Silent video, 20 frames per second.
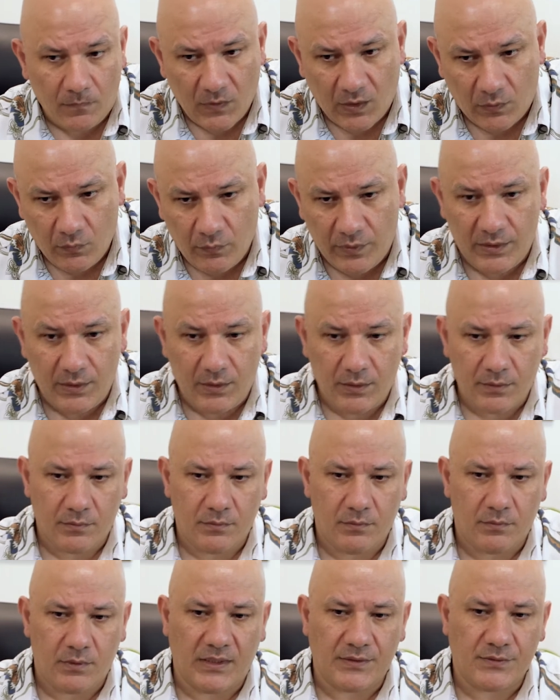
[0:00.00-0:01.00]
whether
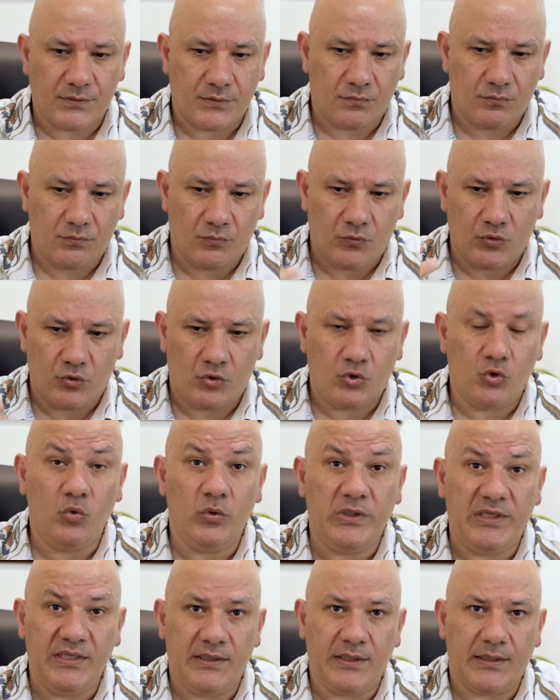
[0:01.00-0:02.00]
that's
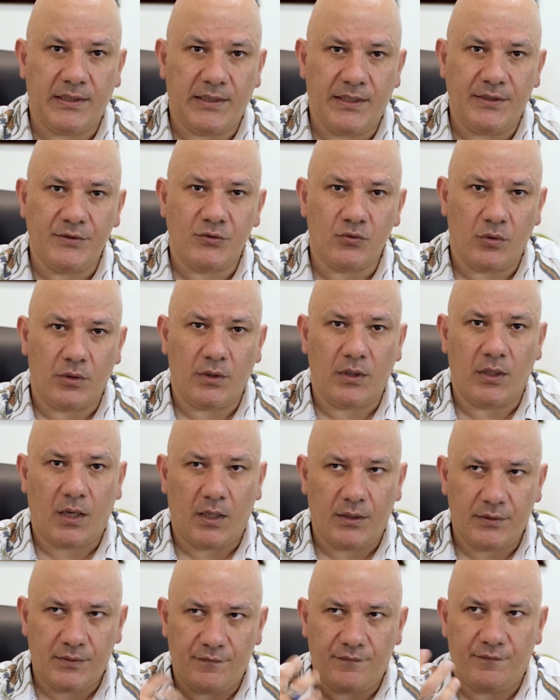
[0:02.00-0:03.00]
truly the case or
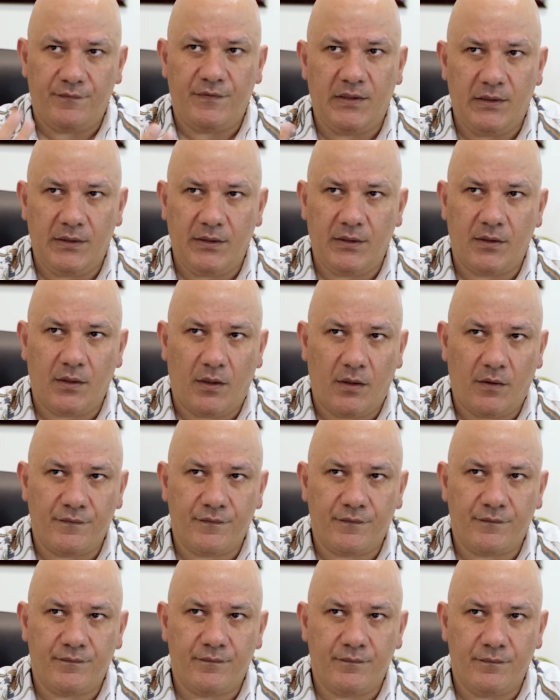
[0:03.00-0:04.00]
not, a feeling
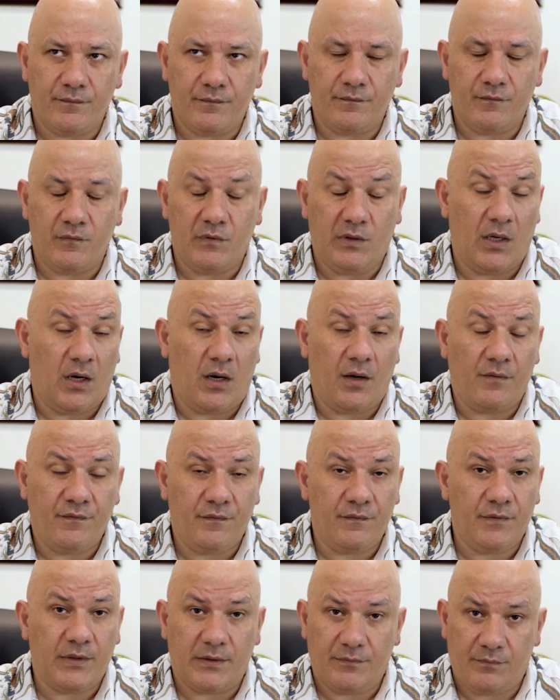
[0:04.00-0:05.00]
of
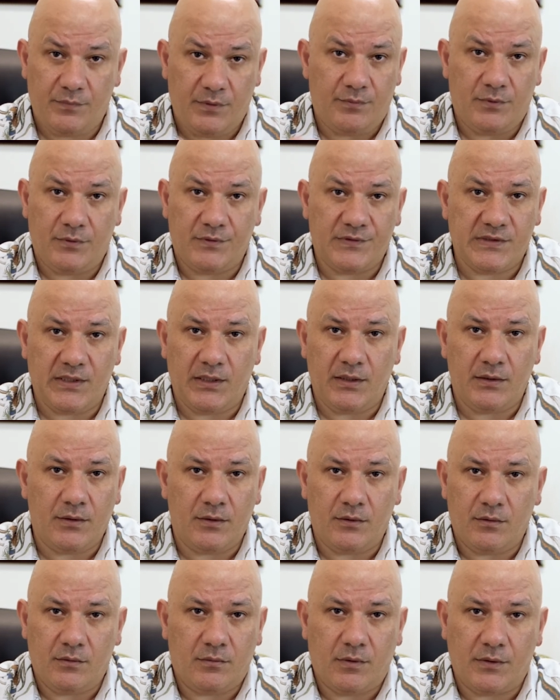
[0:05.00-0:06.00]
love that people say,
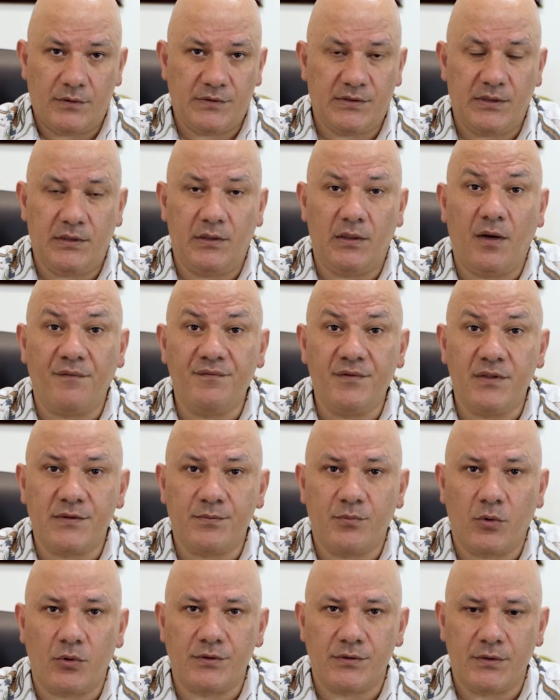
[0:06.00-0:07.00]
I still love this
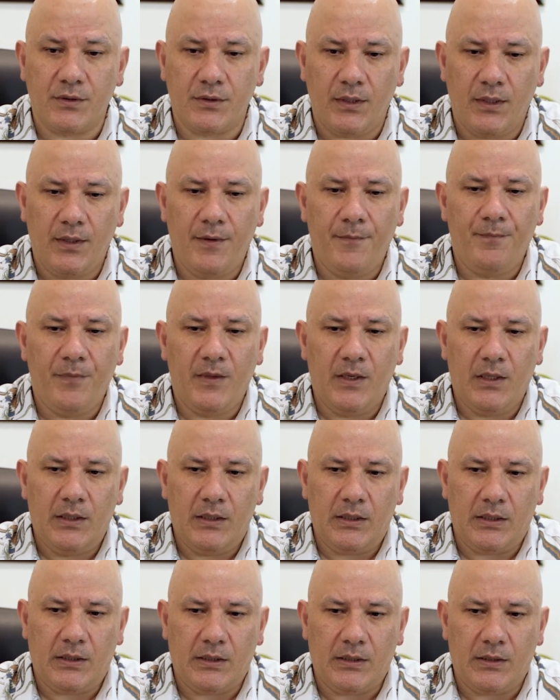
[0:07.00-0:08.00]
person,
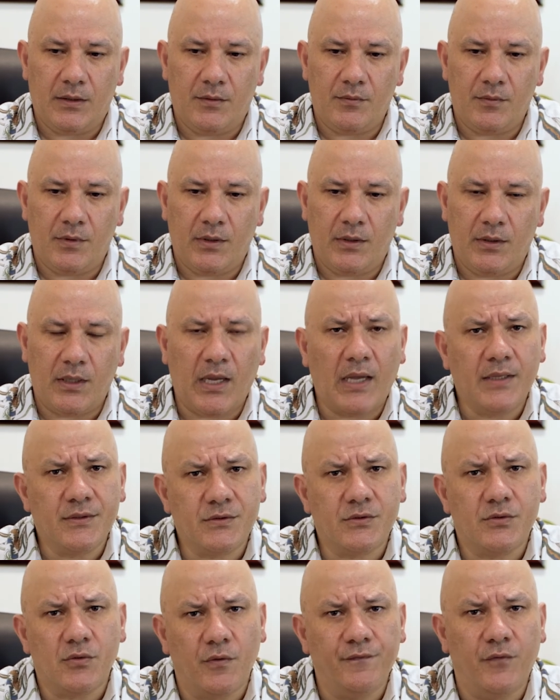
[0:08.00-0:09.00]
and
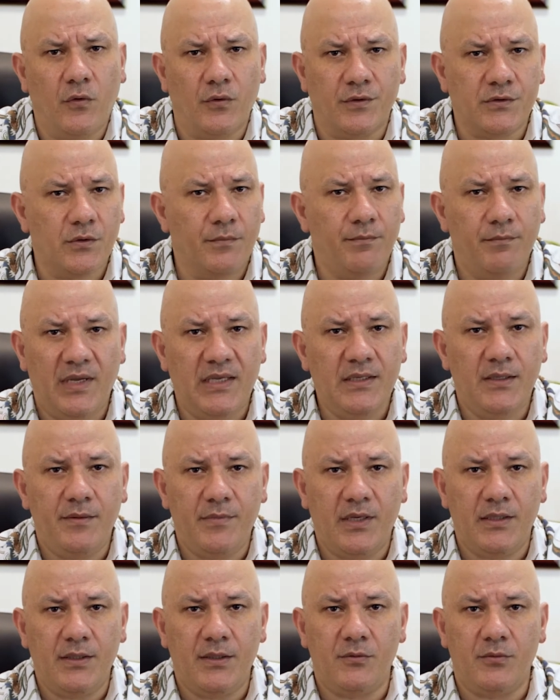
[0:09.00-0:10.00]
so forth. So
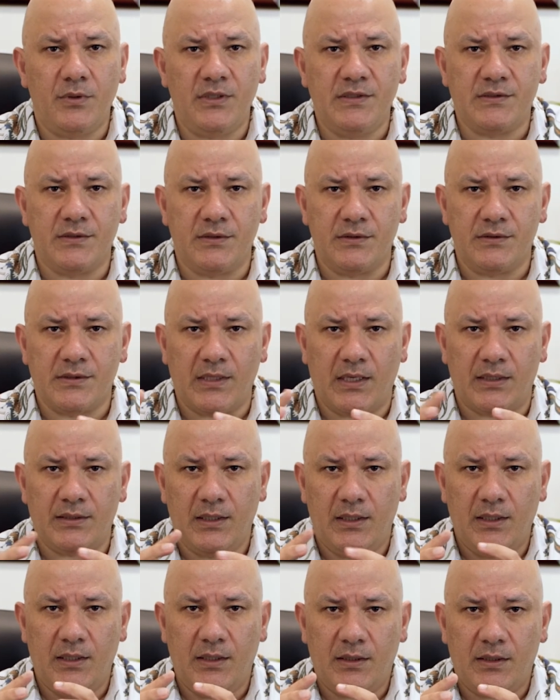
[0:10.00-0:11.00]
many reasons that
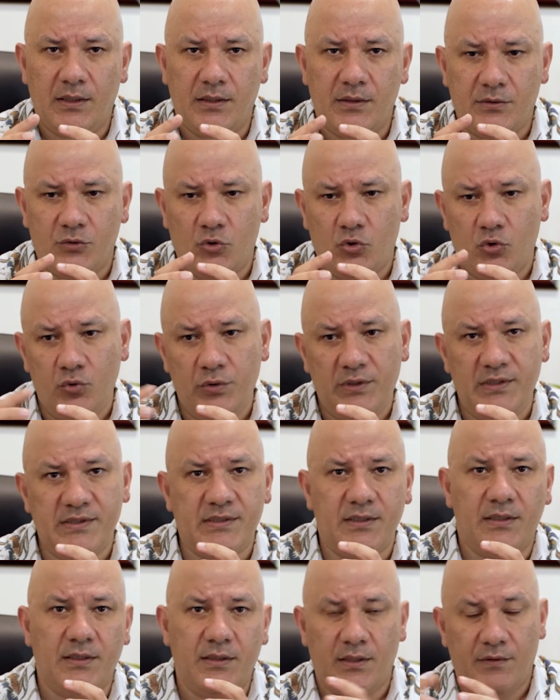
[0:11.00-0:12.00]
a full
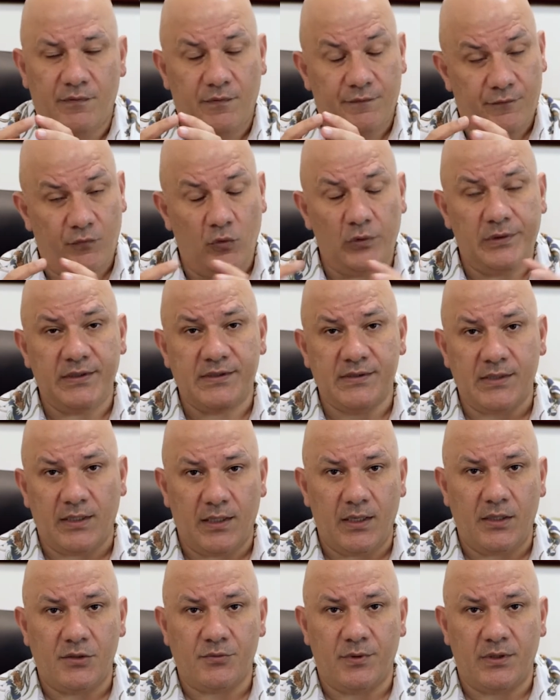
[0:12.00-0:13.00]

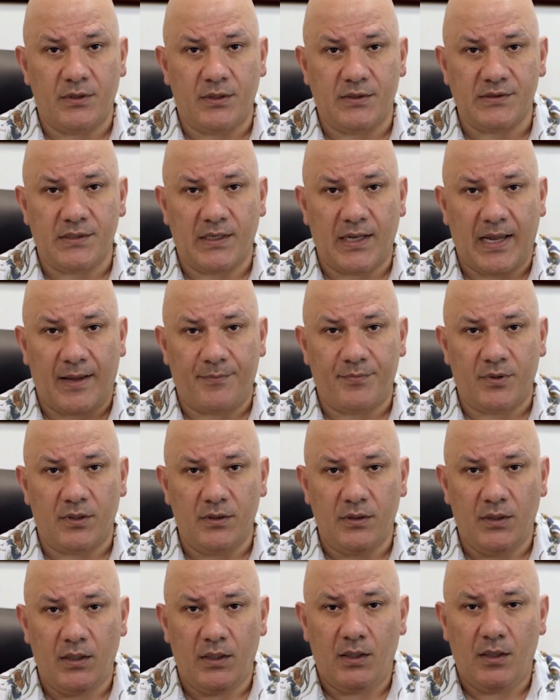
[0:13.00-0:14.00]
disengagement doesn't happen.